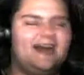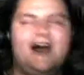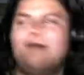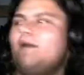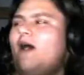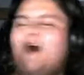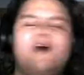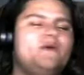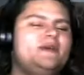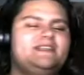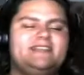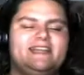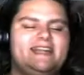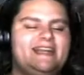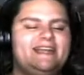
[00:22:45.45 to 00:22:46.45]
I'm
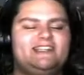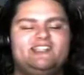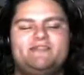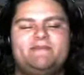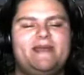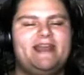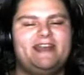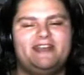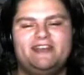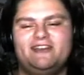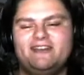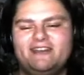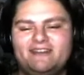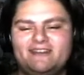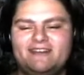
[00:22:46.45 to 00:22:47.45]
always going to get debated
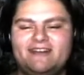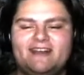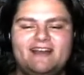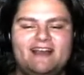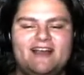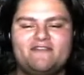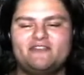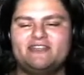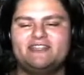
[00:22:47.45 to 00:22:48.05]
every